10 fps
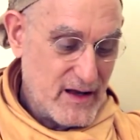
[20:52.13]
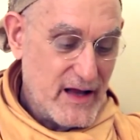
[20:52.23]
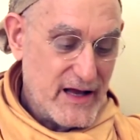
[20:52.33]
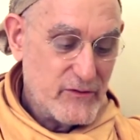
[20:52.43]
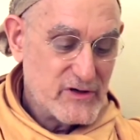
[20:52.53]

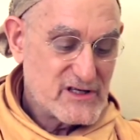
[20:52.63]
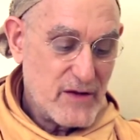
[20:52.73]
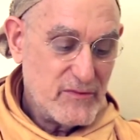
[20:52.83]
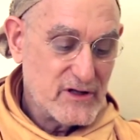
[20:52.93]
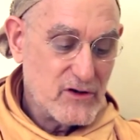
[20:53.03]
He
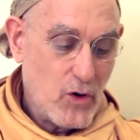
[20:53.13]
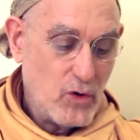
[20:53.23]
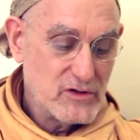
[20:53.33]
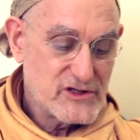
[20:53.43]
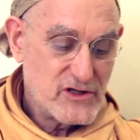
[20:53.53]
resembled an
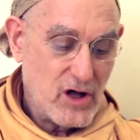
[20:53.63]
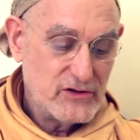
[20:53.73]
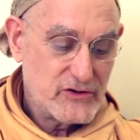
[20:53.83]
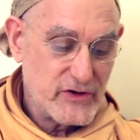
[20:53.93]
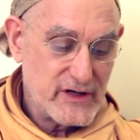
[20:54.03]
old sal
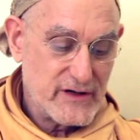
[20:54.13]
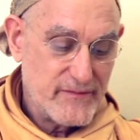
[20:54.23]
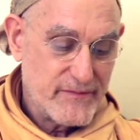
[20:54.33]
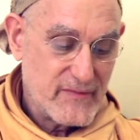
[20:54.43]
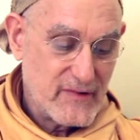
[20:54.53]
tree,
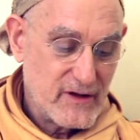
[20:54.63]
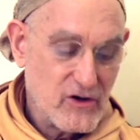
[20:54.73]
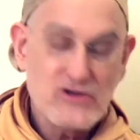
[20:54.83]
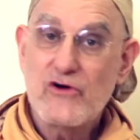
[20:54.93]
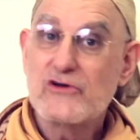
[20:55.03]

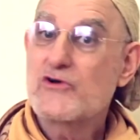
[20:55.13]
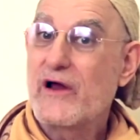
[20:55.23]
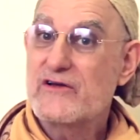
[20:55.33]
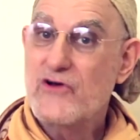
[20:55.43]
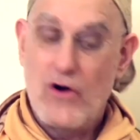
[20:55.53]
so he's
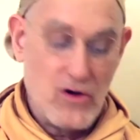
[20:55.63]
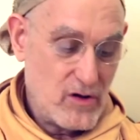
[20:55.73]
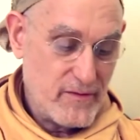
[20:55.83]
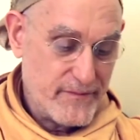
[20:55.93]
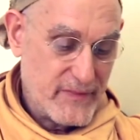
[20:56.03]
quite
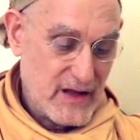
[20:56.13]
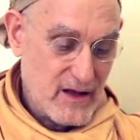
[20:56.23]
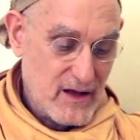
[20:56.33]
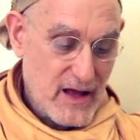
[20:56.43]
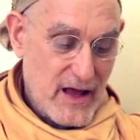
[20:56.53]
tall,
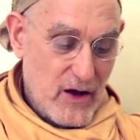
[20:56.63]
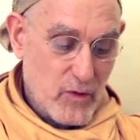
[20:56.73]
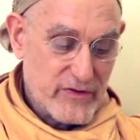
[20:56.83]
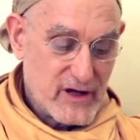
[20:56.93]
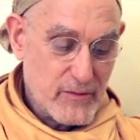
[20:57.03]

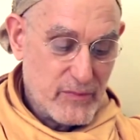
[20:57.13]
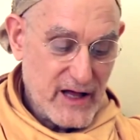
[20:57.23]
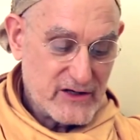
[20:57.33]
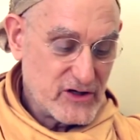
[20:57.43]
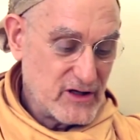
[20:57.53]
with a
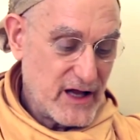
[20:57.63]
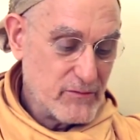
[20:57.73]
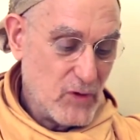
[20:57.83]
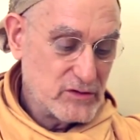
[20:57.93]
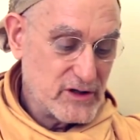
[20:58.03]
complexion like
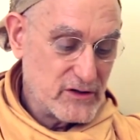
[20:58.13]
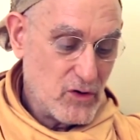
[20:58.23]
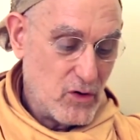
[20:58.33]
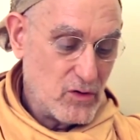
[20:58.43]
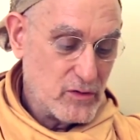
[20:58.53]
molten
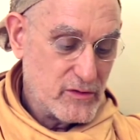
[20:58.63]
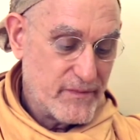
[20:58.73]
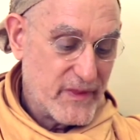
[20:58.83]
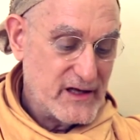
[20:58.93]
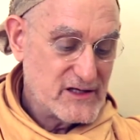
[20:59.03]
gold.
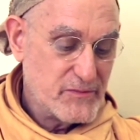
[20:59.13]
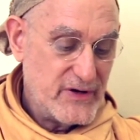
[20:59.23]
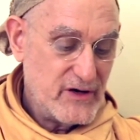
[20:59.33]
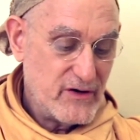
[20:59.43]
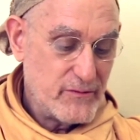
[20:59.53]
His
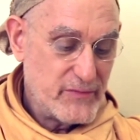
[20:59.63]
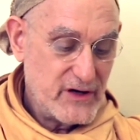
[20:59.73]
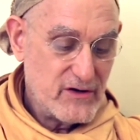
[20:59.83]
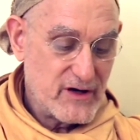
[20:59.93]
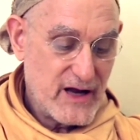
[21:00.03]

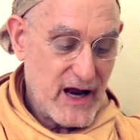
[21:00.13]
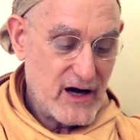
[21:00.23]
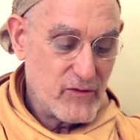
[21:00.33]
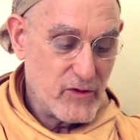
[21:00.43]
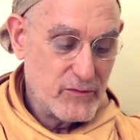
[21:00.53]
beard and
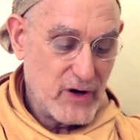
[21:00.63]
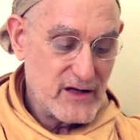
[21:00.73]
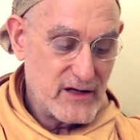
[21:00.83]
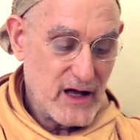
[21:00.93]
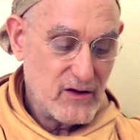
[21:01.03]
hair were
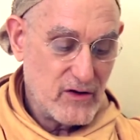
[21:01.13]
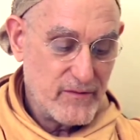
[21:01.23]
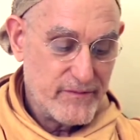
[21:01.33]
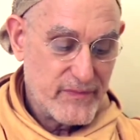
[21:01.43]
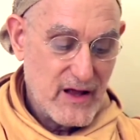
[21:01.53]
bright yellow,
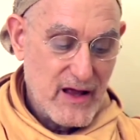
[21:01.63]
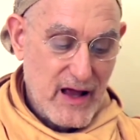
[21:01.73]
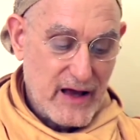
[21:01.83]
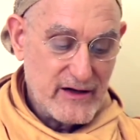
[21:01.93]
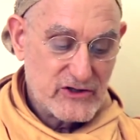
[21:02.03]

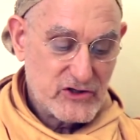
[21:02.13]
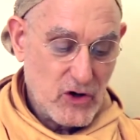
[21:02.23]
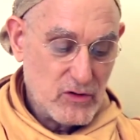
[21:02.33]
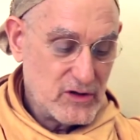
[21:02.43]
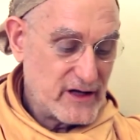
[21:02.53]
and he
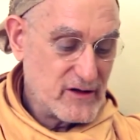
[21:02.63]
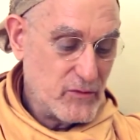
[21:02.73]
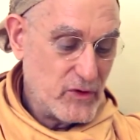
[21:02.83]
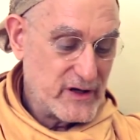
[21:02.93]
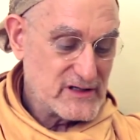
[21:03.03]
shone like the
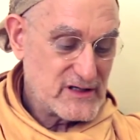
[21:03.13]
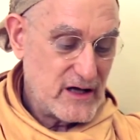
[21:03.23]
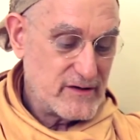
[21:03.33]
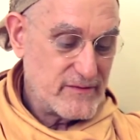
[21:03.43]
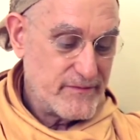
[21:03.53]
morning sun.